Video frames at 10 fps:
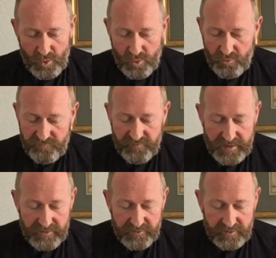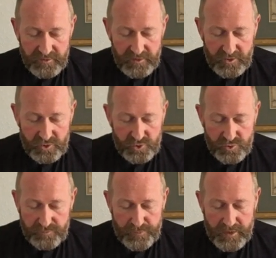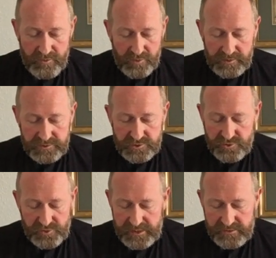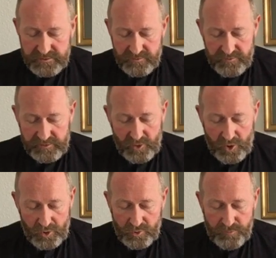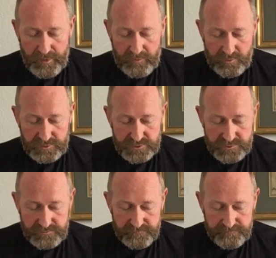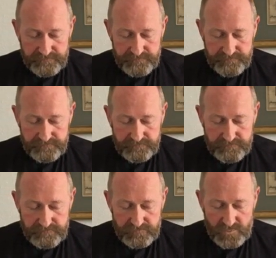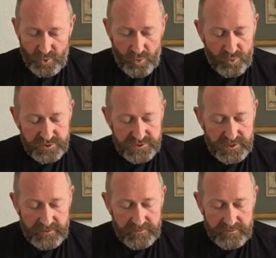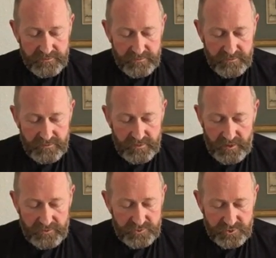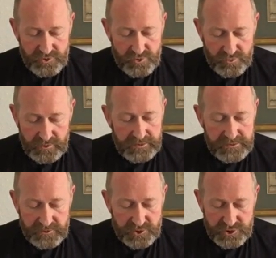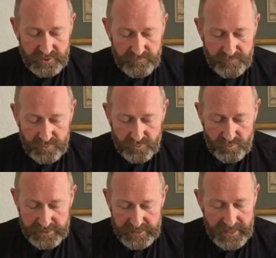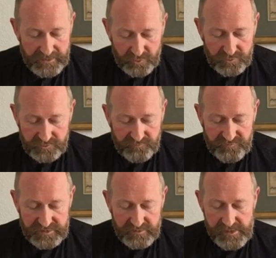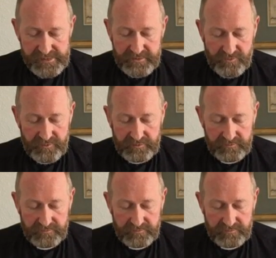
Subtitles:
O Father, your power is greater than all powers. O Son, under your leadership we cannot fear anything.